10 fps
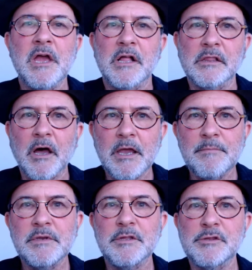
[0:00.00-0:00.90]

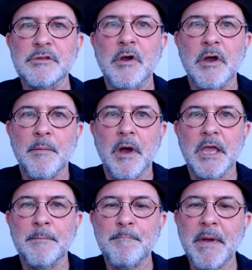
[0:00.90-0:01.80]
Leibniz
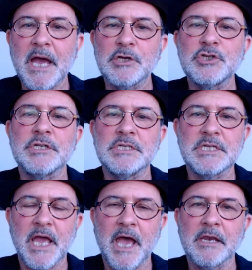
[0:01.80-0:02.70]
imagines
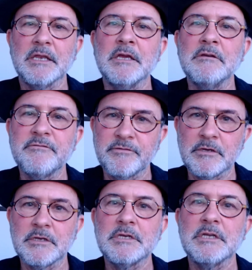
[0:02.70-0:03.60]
an
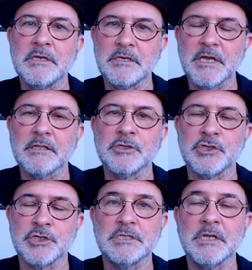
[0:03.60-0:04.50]
infinite intelligence,